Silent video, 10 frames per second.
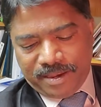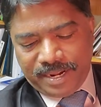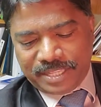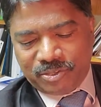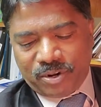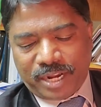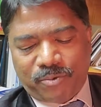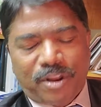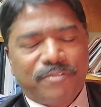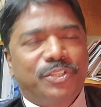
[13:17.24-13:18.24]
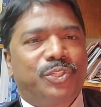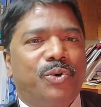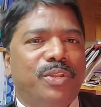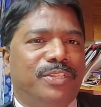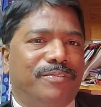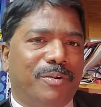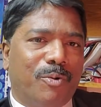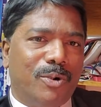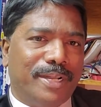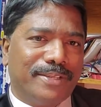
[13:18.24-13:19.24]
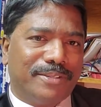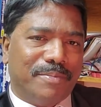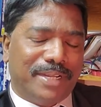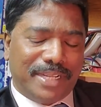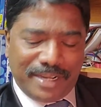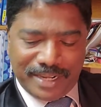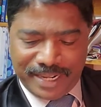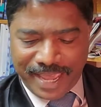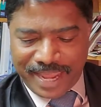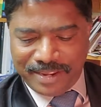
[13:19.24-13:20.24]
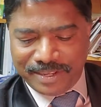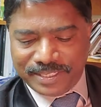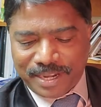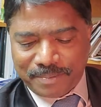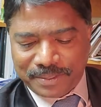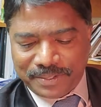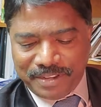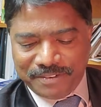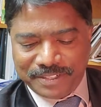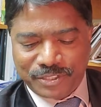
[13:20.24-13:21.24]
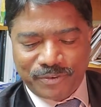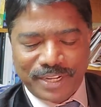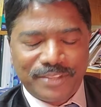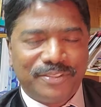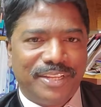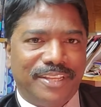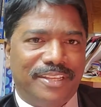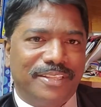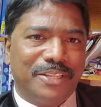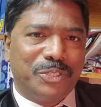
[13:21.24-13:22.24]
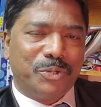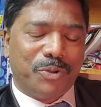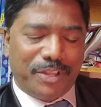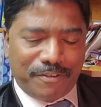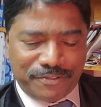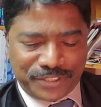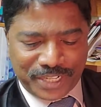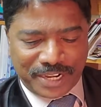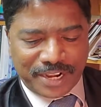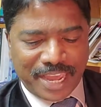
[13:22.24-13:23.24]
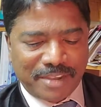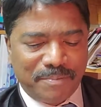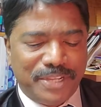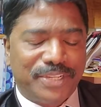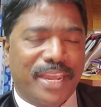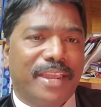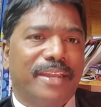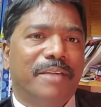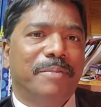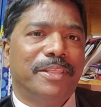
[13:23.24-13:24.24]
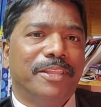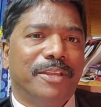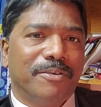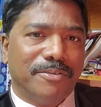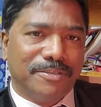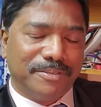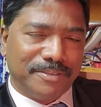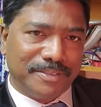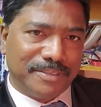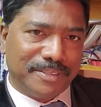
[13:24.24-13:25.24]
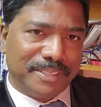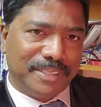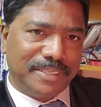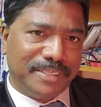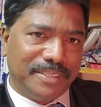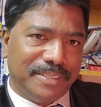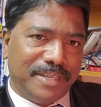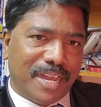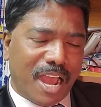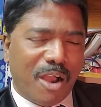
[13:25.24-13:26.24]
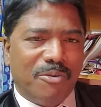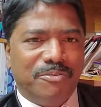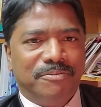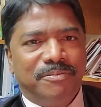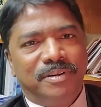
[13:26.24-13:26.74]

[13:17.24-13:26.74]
Let's look at one of the stories of the Old Testament, Daniel chapter 3 verse 23, the story of Shadrach, Meshach and Abednego. How